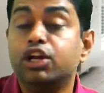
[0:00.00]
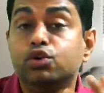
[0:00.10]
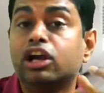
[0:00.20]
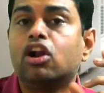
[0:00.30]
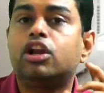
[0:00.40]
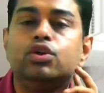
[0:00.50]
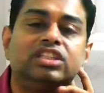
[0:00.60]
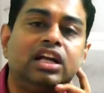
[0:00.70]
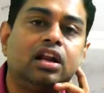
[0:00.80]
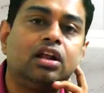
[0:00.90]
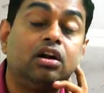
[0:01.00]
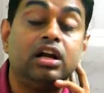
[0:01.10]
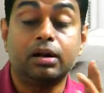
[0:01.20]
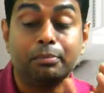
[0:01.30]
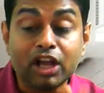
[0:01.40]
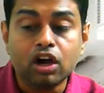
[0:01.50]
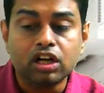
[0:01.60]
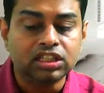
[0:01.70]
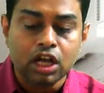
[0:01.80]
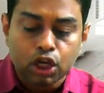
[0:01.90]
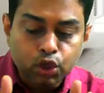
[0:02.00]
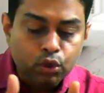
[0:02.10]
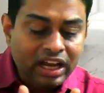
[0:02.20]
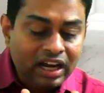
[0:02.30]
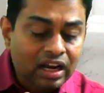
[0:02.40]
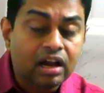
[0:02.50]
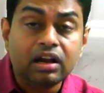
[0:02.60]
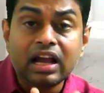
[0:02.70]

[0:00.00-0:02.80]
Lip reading: you cannot use internal auditor, because you can